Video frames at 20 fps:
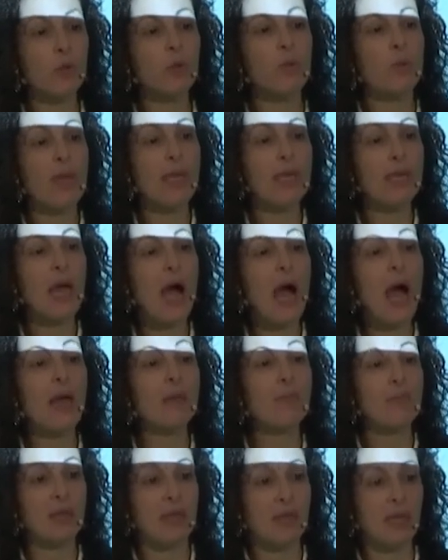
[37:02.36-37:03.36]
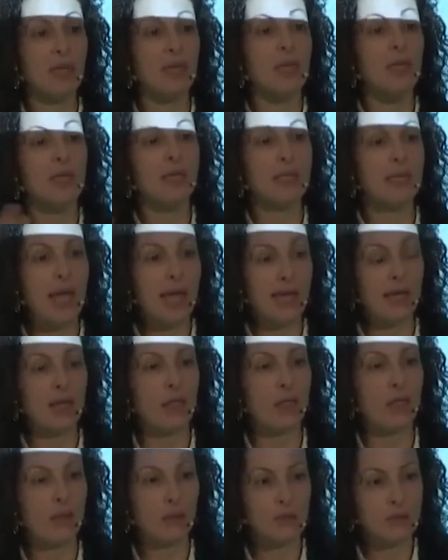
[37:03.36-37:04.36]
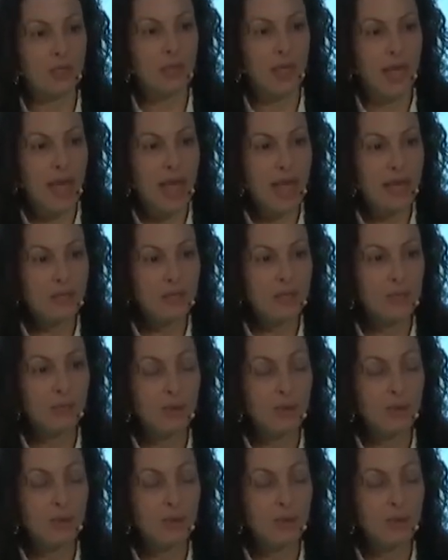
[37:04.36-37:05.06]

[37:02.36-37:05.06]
who may not be tech enthusiasts,